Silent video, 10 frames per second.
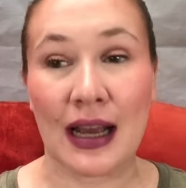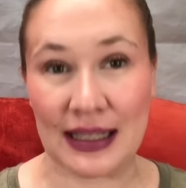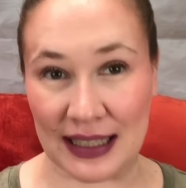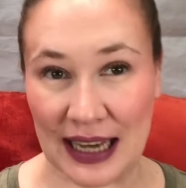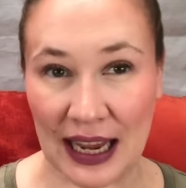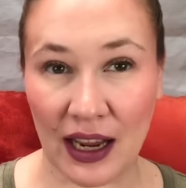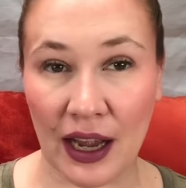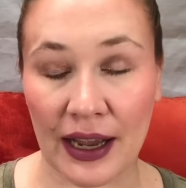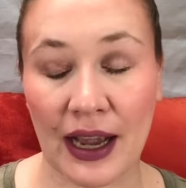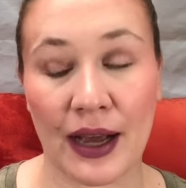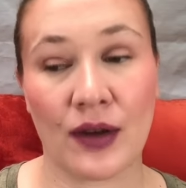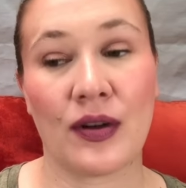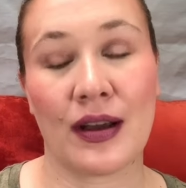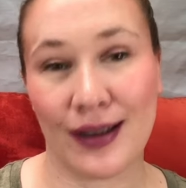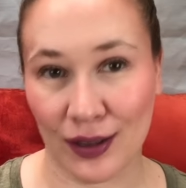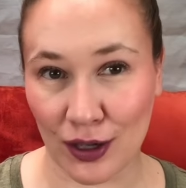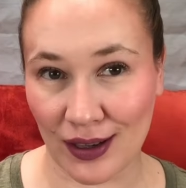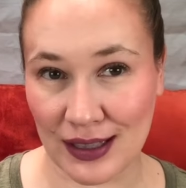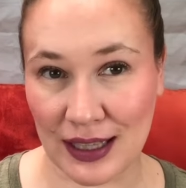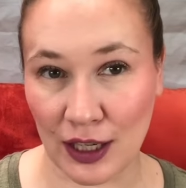Today I have another
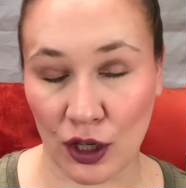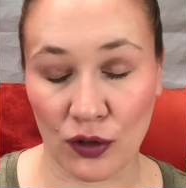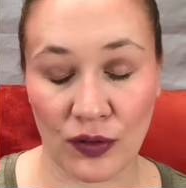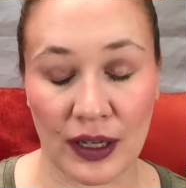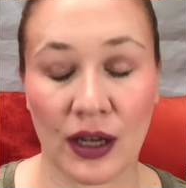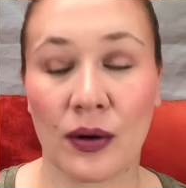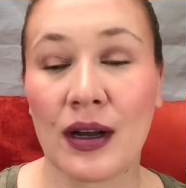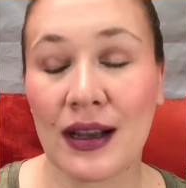scent note video.